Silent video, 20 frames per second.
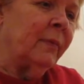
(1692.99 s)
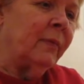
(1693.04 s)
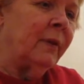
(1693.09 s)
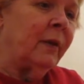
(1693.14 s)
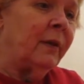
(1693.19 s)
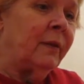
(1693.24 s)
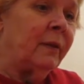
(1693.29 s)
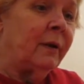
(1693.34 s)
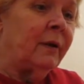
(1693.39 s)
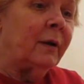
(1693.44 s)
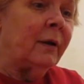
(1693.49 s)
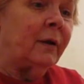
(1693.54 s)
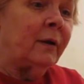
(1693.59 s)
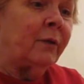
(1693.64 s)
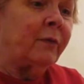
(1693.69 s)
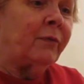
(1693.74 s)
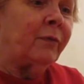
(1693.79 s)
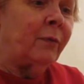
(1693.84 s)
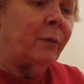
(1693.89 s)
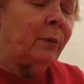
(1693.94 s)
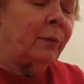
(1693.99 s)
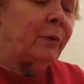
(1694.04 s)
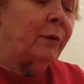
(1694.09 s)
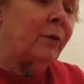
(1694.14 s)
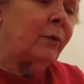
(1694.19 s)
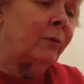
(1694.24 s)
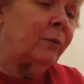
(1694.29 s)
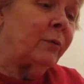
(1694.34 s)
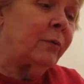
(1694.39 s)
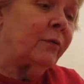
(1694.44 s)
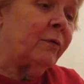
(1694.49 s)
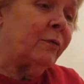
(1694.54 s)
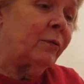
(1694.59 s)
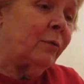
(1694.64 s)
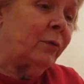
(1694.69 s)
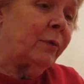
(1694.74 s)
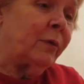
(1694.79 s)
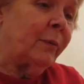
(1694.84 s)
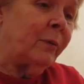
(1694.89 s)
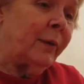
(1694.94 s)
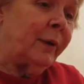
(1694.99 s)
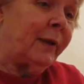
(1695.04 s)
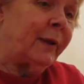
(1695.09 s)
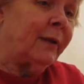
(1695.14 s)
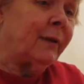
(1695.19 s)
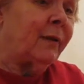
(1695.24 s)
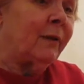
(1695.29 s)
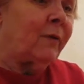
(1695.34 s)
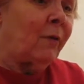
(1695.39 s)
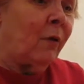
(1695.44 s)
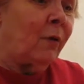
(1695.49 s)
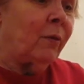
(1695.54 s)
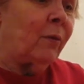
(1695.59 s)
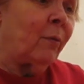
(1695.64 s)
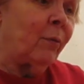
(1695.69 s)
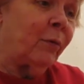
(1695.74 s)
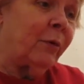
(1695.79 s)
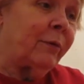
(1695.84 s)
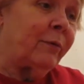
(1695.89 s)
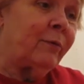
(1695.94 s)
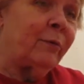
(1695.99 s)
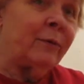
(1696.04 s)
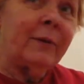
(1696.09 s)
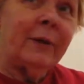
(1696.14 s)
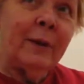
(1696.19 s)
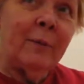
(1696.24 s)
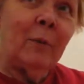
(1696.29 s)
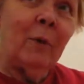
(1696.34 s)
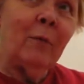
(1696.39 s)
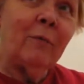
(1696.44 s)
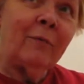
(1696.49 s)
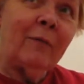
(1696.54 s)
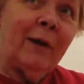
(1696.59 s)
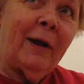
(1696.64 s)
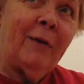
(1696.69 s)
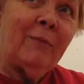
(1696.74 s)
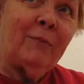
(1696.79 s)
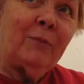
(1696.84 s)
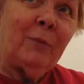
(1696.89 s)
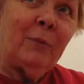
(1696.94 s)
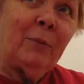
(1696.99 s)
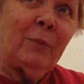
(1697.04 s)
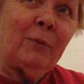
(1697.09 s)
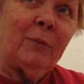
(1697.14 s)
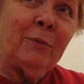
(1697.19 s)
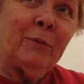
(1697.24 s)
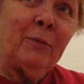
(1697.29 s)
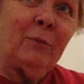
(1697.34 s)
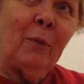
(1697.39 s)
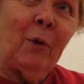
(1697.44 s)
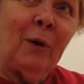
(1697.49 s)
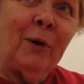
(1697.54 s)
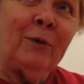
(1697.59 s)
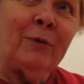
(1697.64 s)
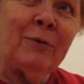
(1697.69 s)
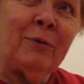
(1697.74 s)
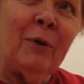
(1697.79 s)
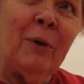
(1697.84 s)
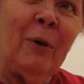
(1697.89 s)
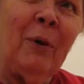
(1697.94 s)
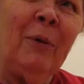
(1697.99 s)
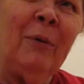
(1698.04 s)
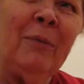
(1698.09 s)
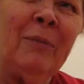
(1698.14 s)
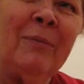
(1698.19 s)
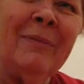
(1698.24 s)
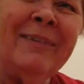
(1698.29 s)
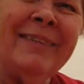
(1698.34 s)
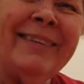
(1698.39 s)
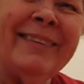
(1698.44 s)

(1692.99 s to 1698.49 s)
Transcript: And then I looked forward to going to sorority meetings because all the boys would come over afterwards and walk us home.